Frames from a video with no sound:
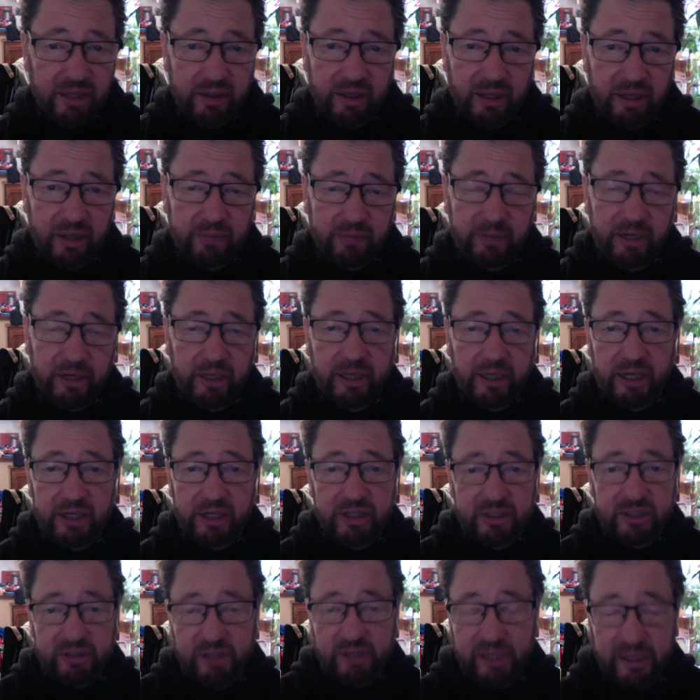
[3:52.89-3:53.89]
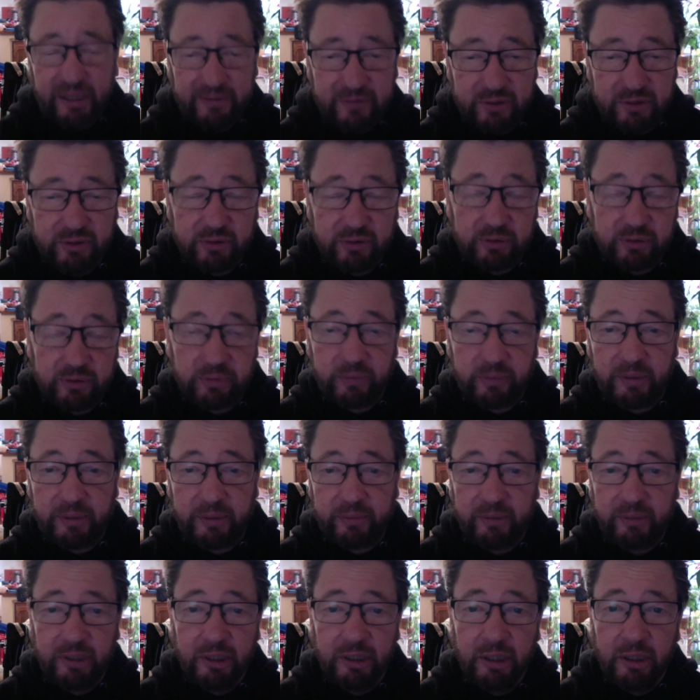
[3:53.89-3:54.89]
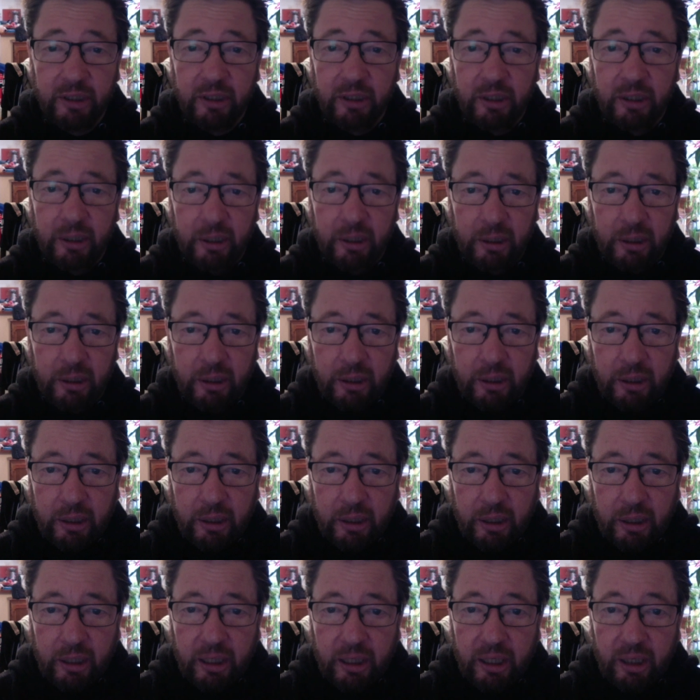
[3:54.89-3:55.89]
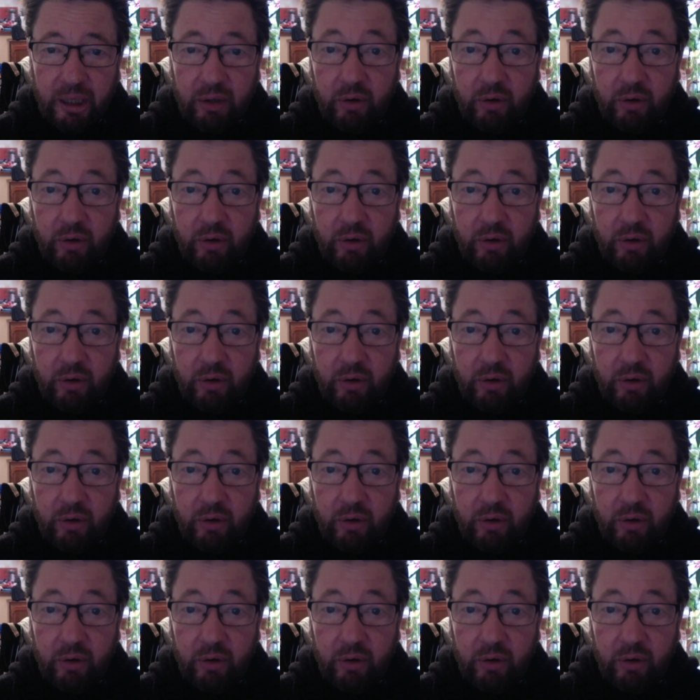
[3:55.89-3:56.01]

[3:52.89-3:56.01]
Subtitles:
other medications I have to